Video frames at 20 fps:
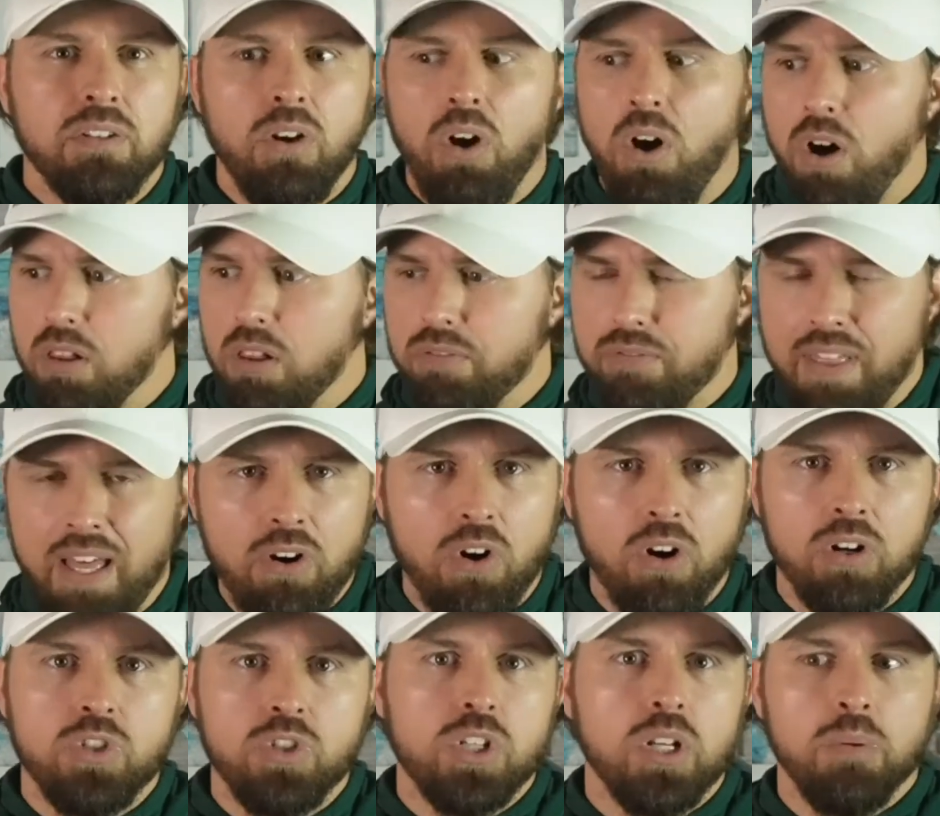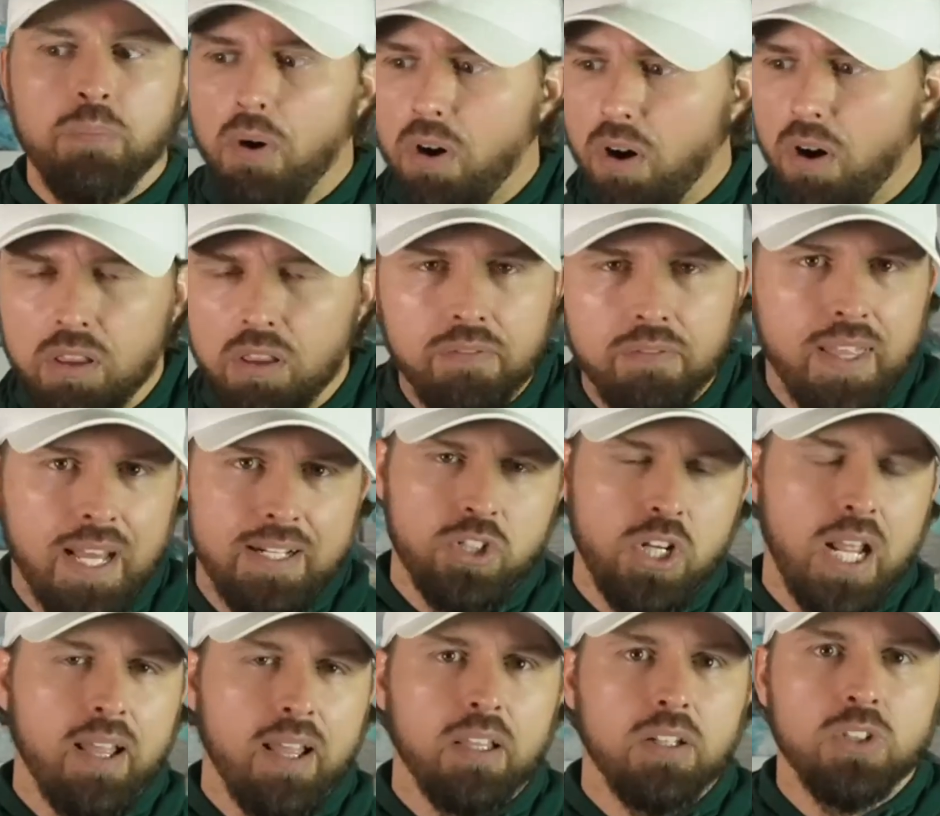all of that hardship, all of that
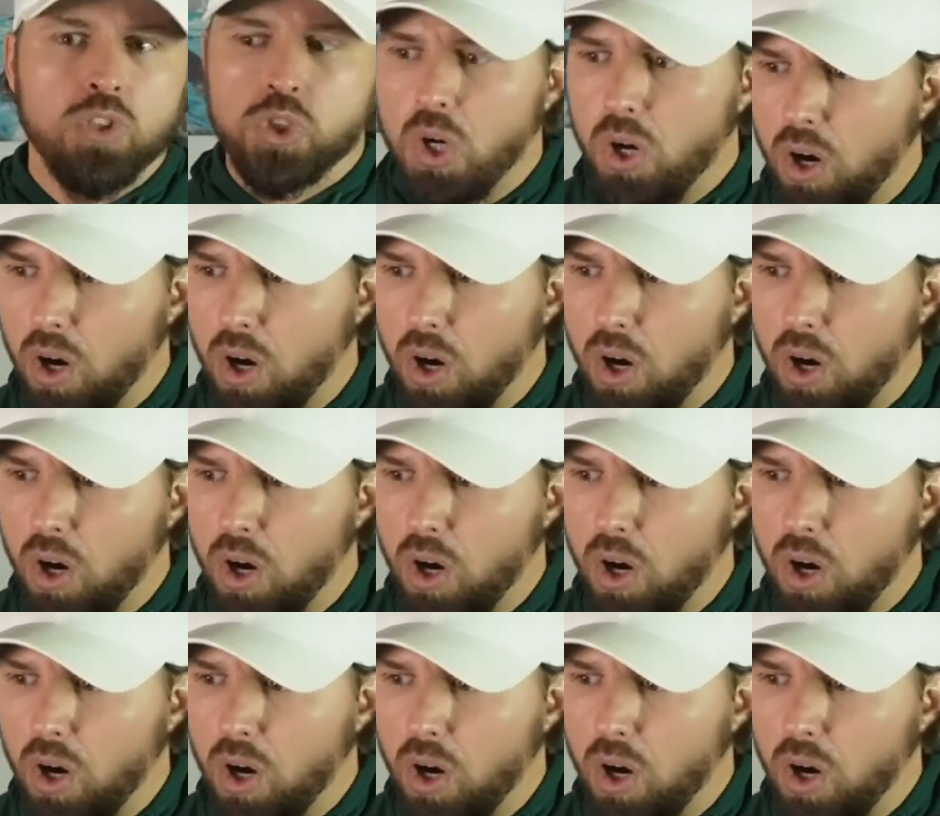challenge,